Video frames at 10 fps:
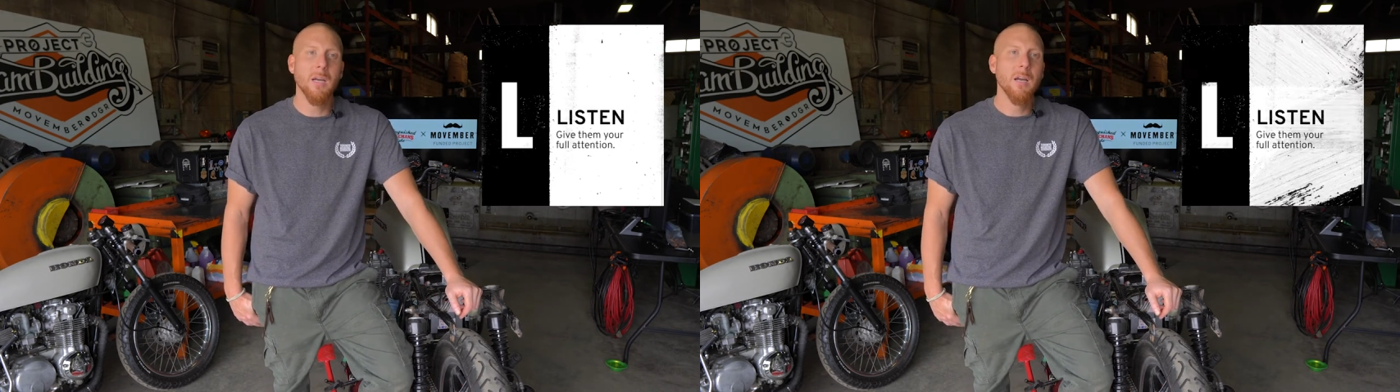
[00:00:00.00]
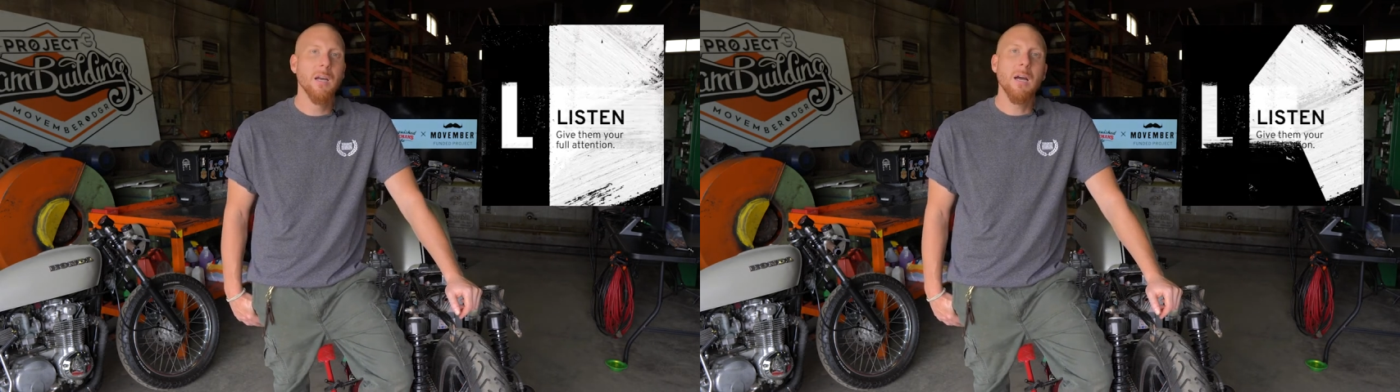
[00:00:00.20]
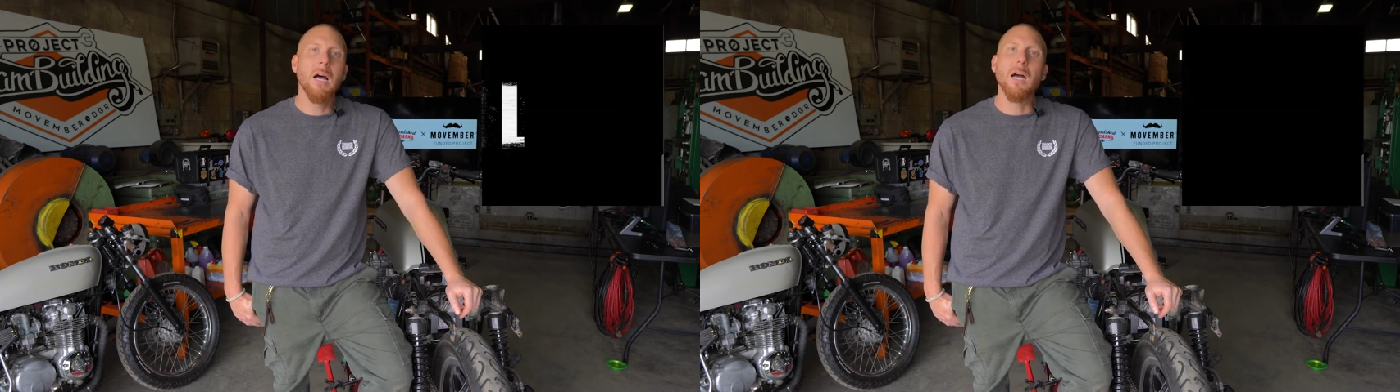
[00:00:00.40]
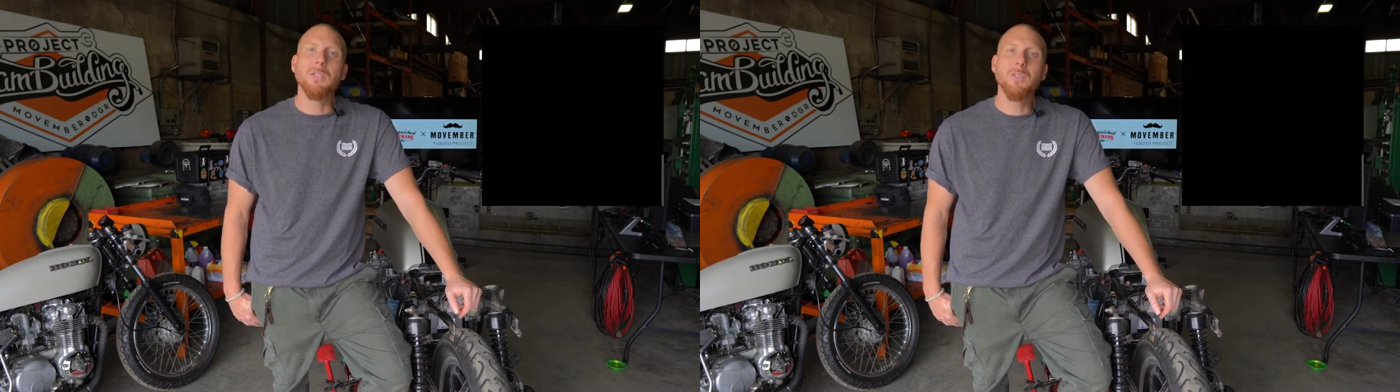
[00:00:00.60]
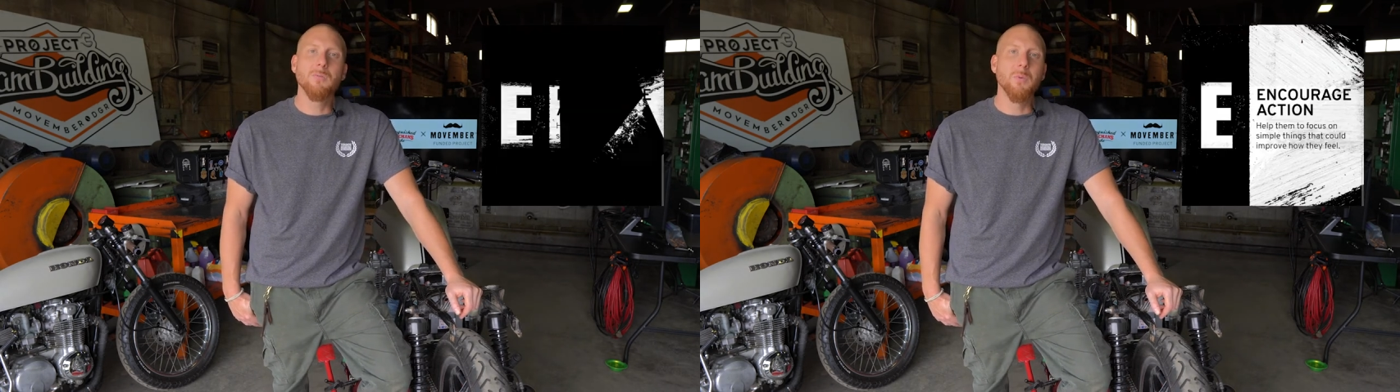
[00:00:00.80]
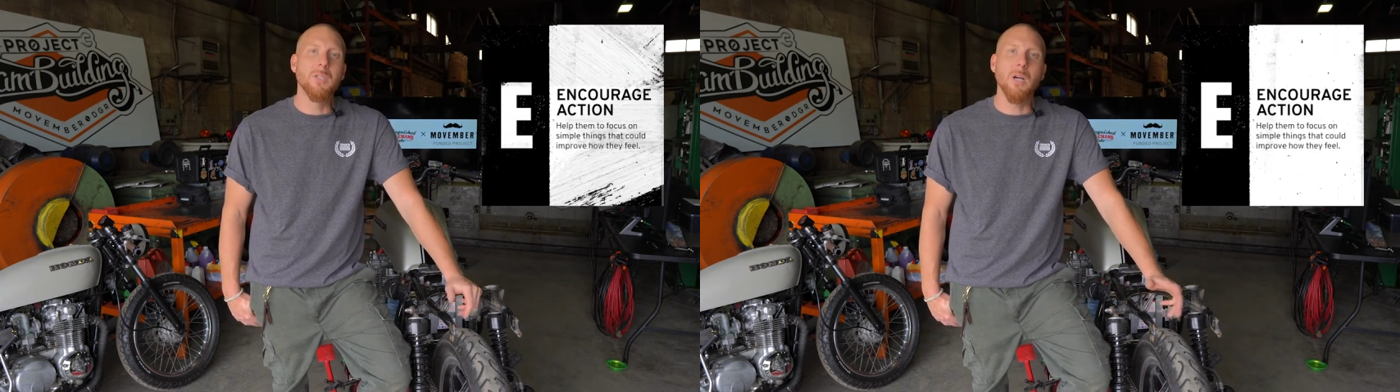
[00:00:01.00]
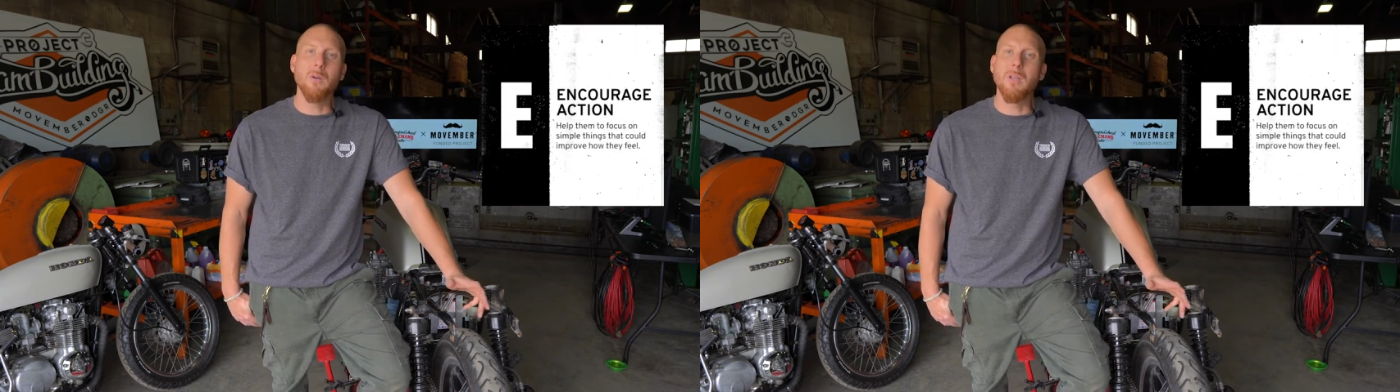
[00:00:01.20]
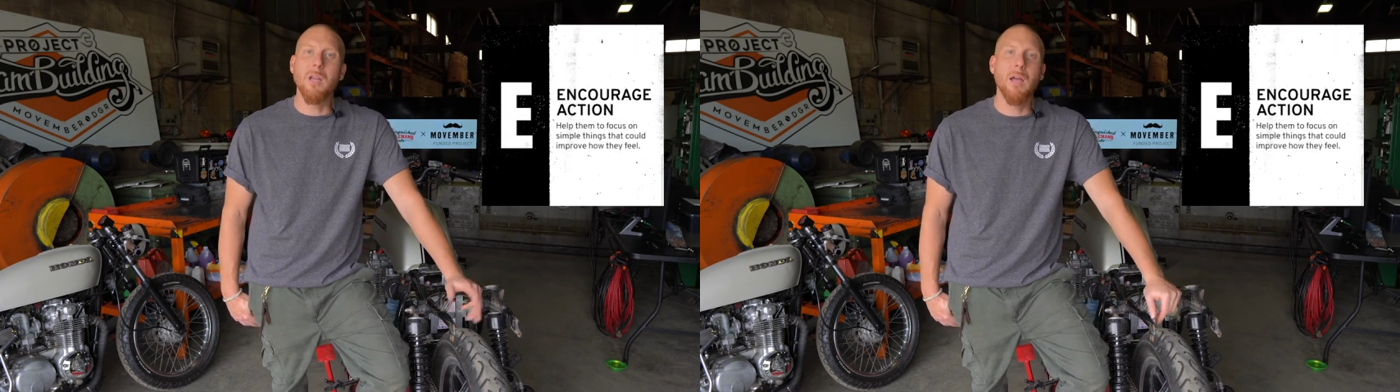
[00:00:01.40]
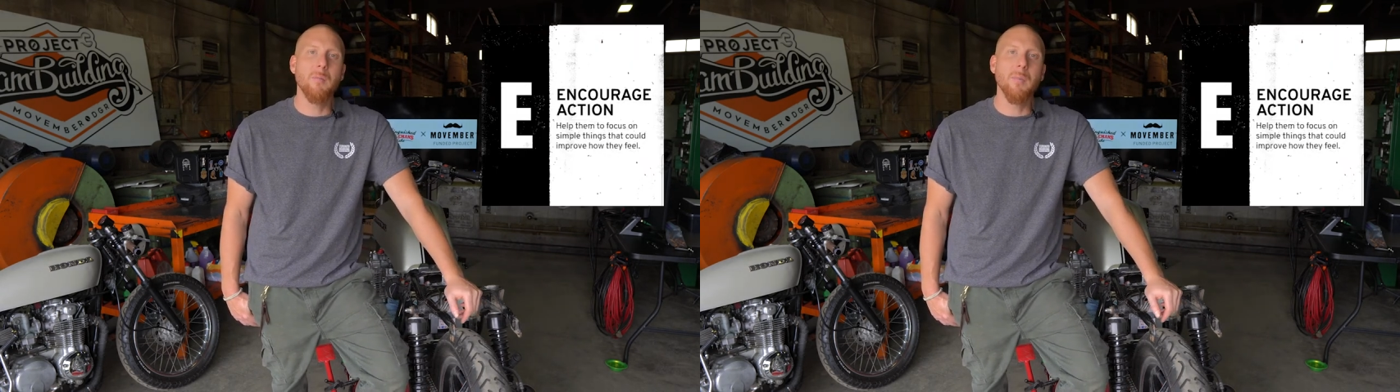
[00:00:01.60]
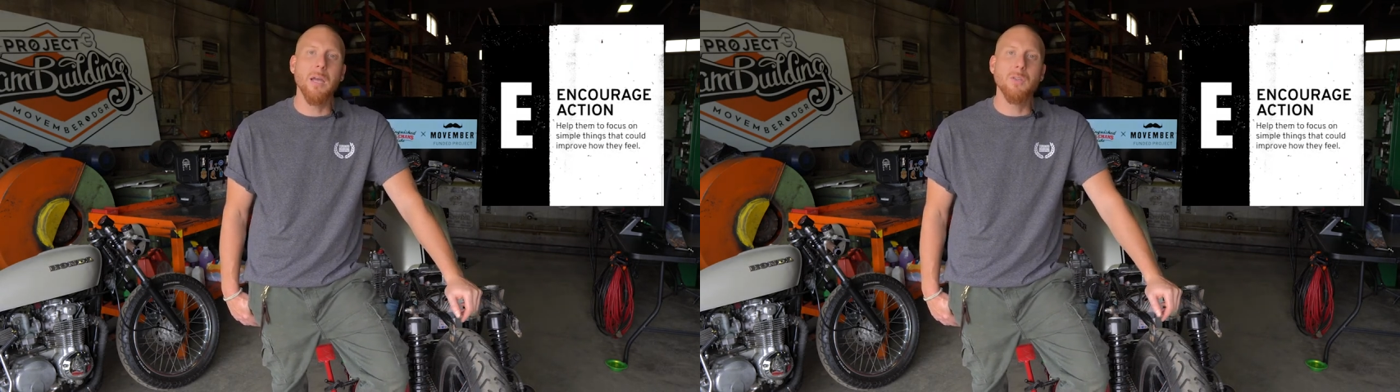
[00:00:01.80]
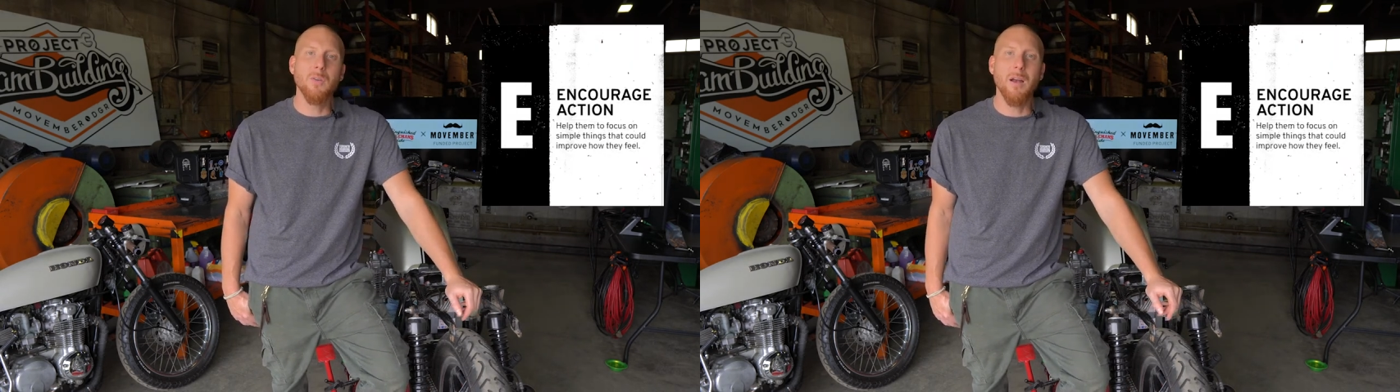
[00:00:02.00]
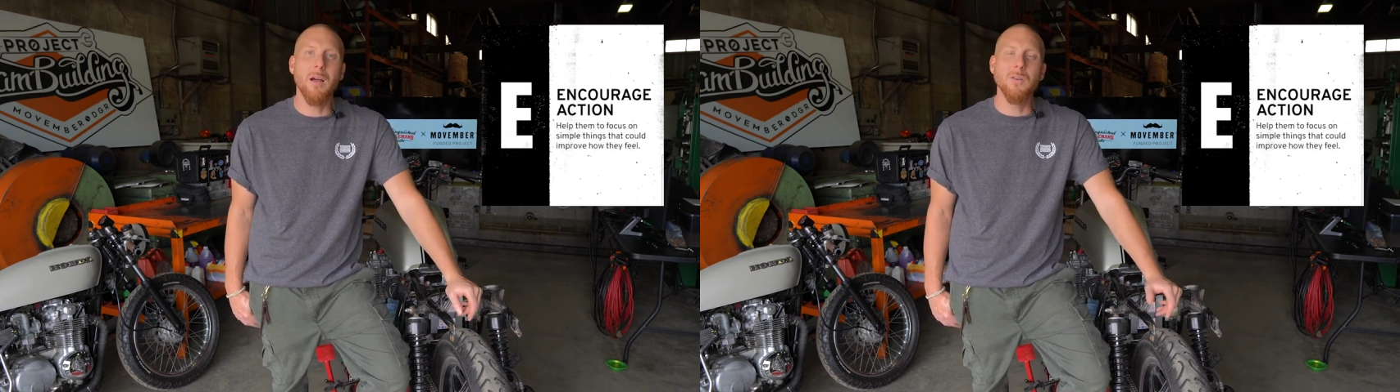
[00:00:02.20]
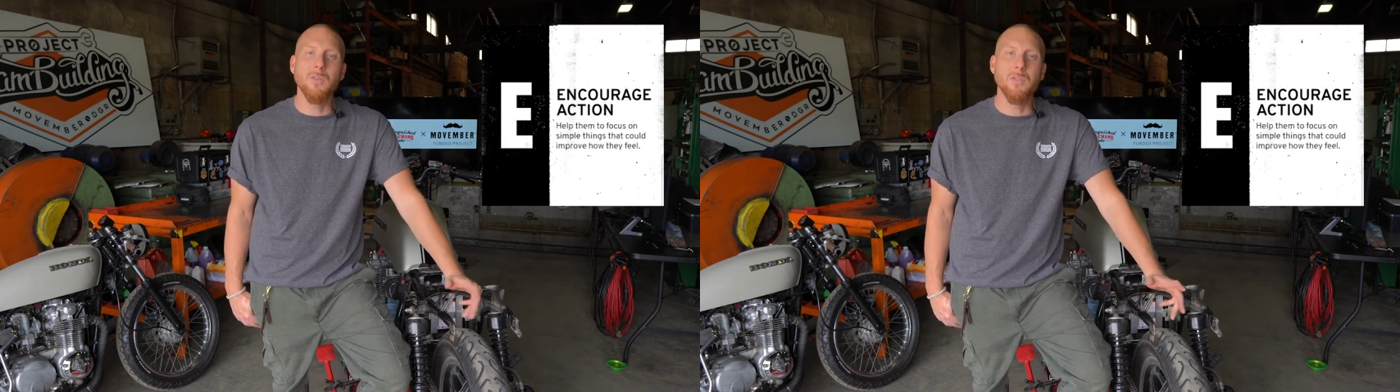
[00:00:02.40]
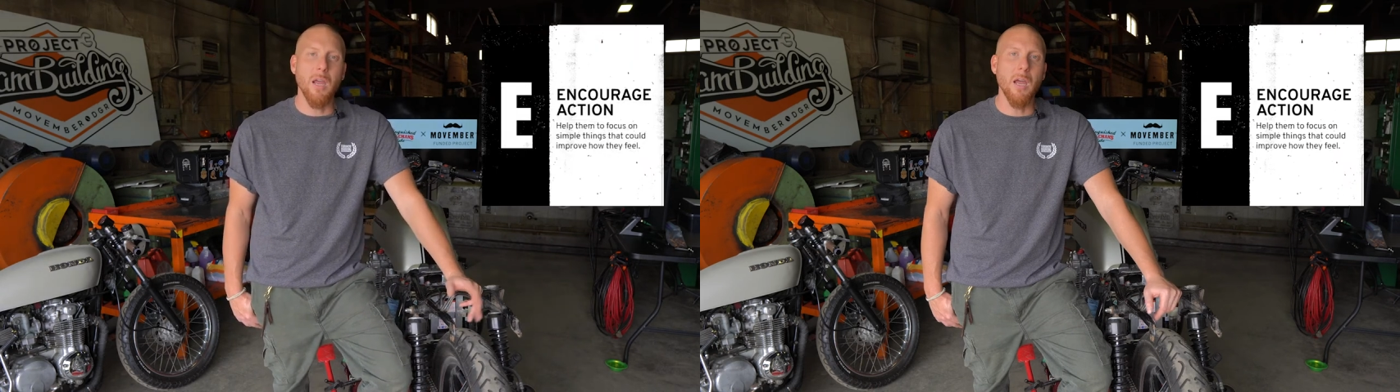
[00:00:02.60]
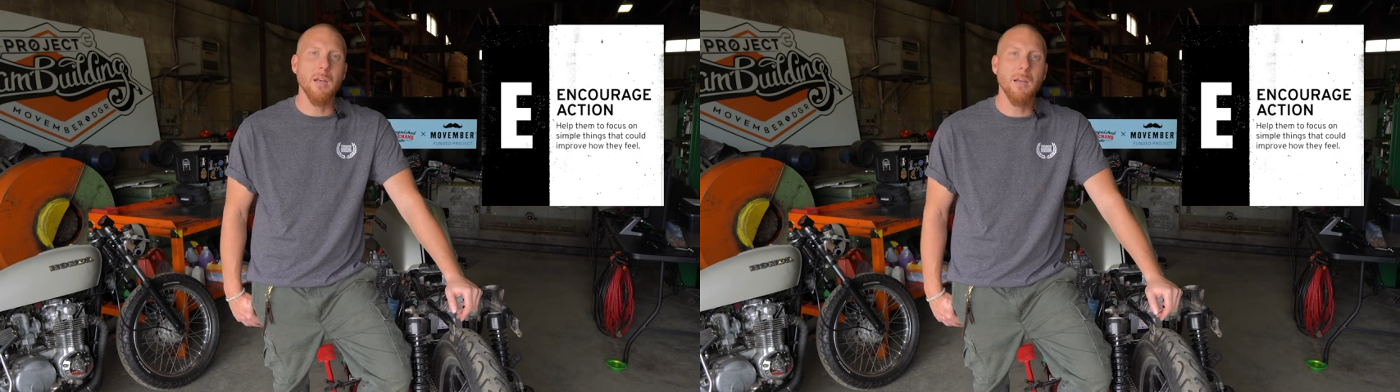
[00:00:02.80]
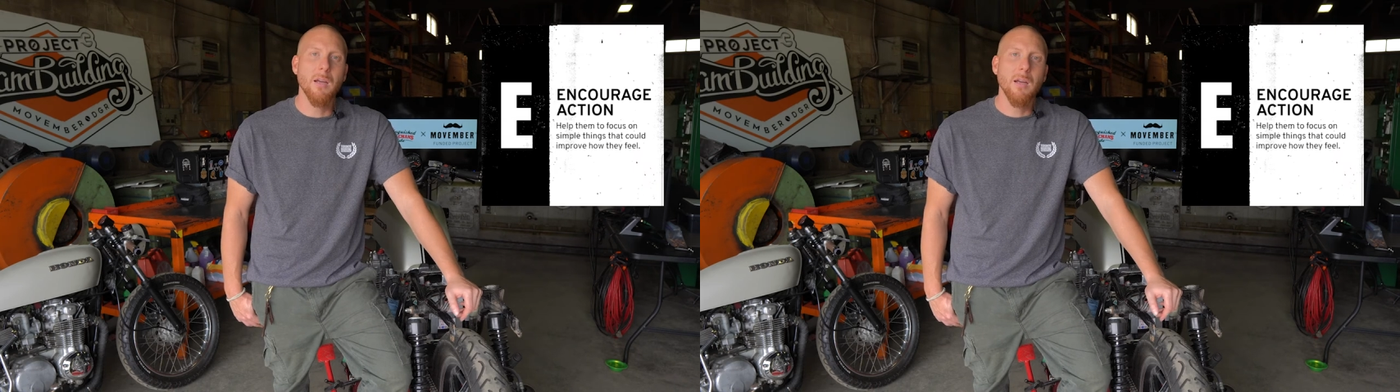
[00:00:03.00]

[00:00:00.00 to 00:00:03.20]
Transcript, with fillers: Uh, just reach out to them and try to understand